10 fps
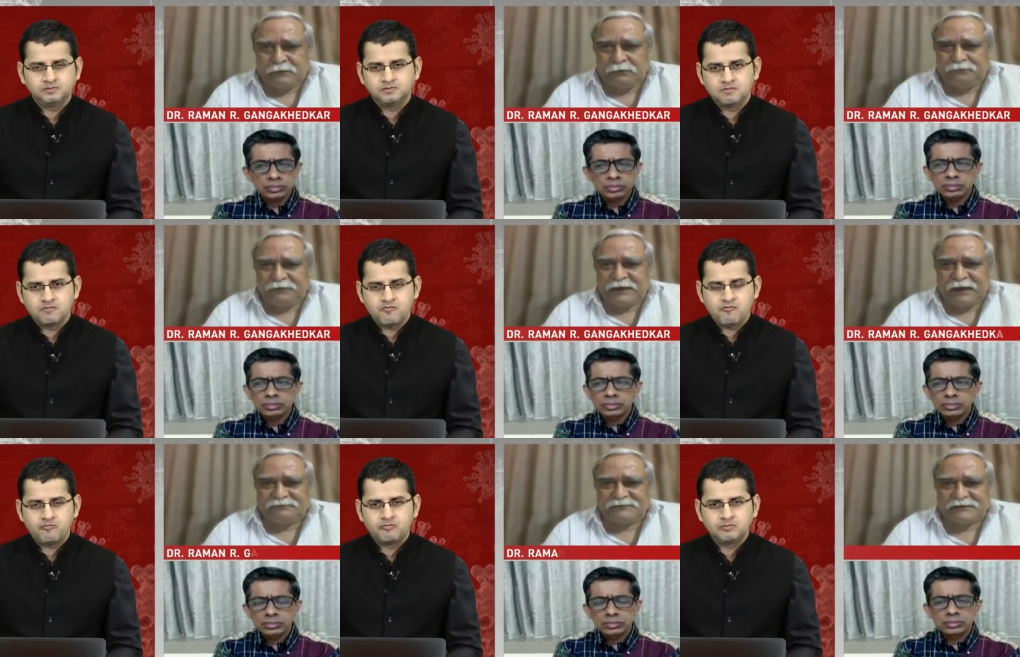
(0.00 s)
Speaker 1: no, we
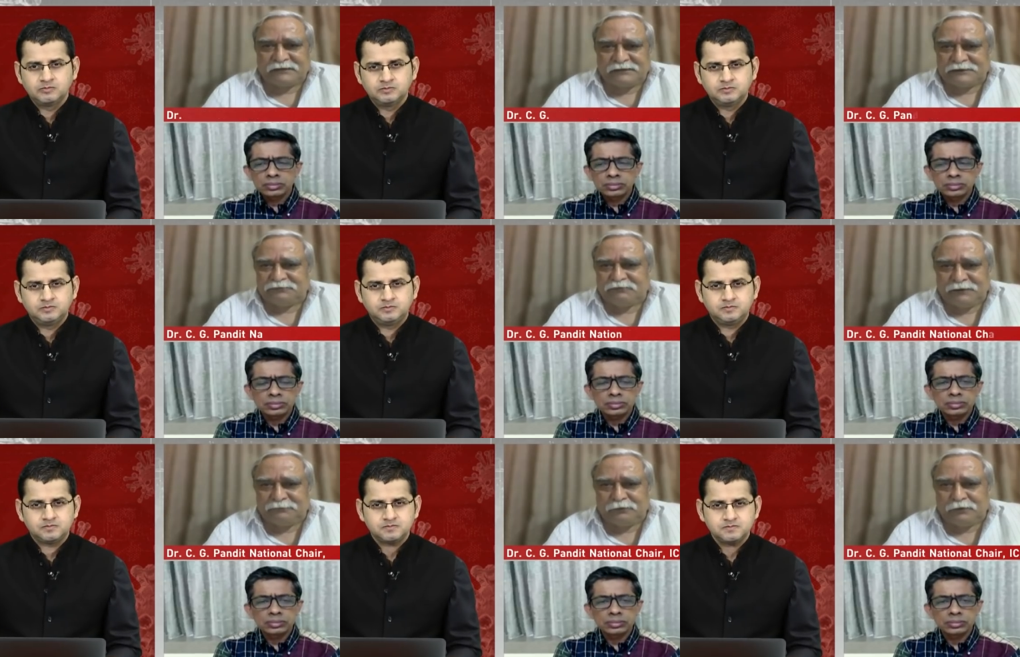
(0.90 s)
have
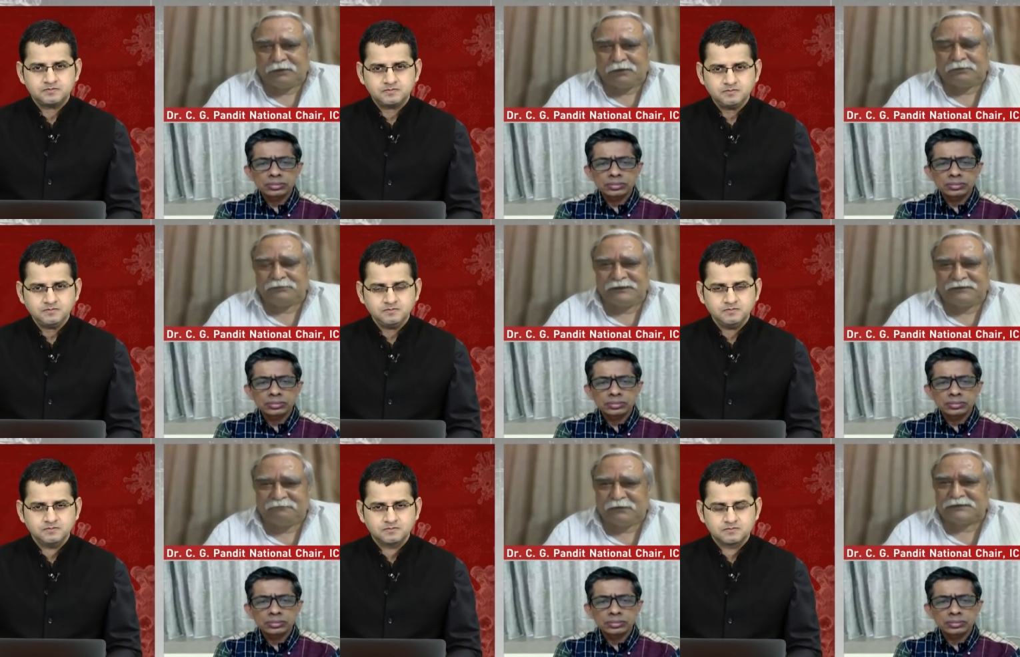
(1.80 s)
successfully put down
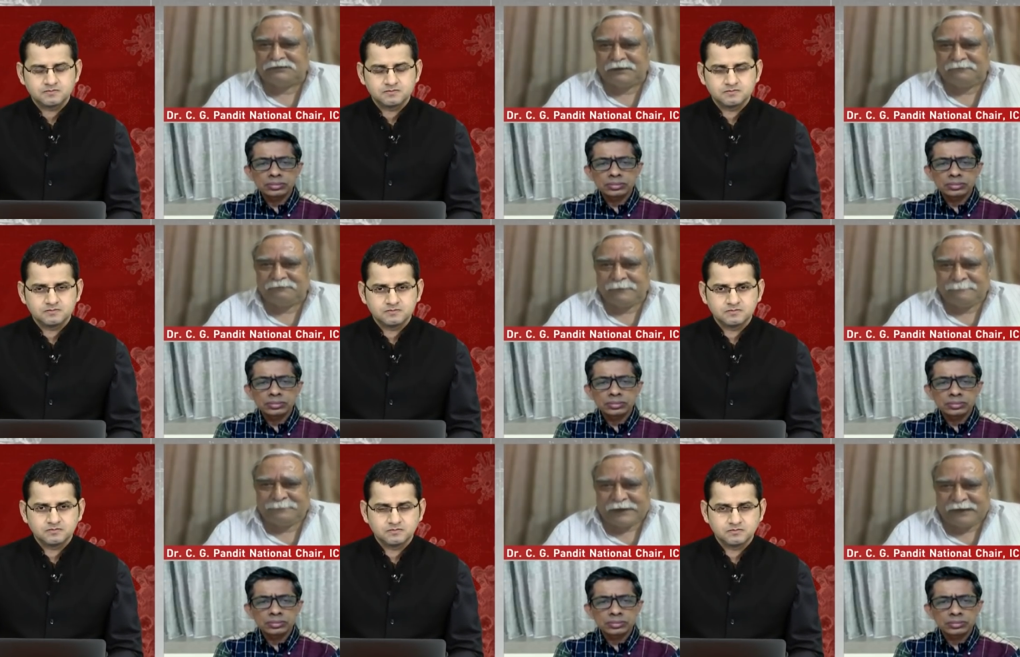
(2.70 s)
the first wave
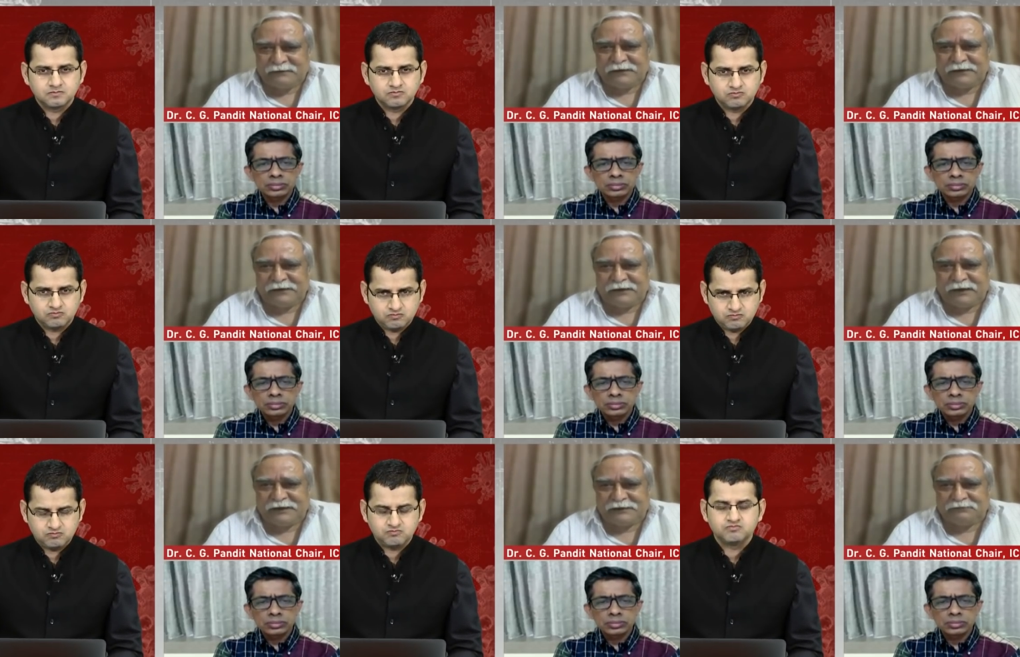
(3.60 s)
and the
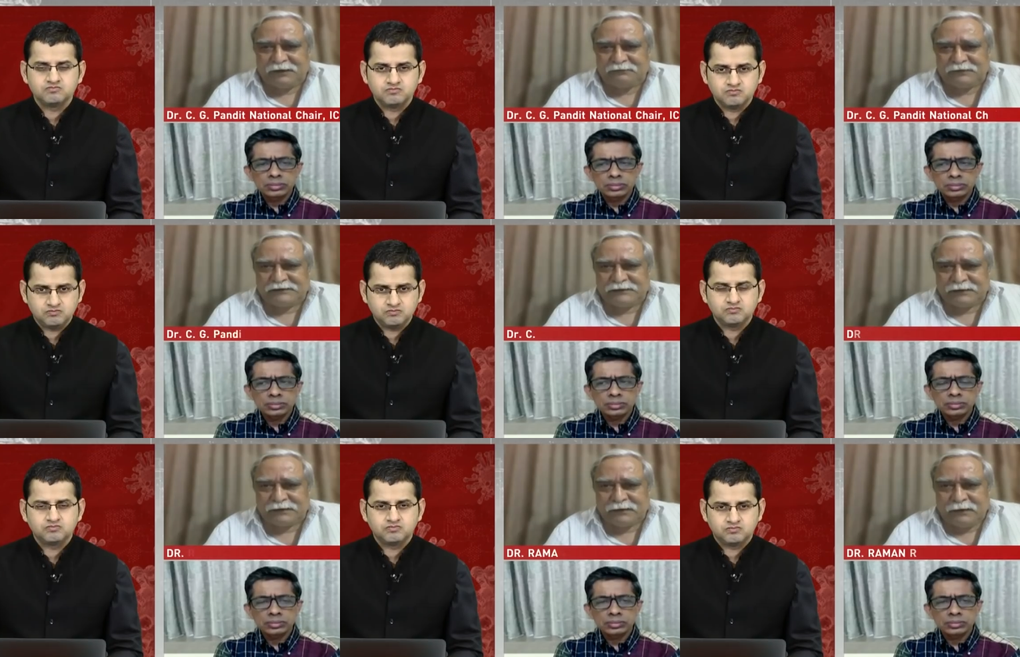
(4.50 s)
decline is very much
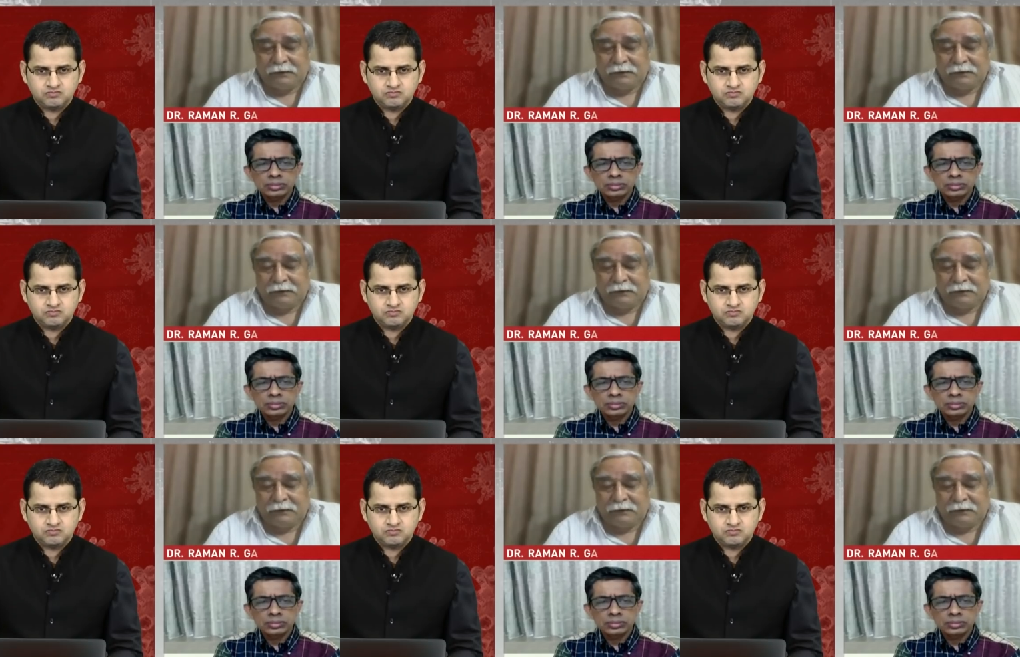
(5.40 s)
here.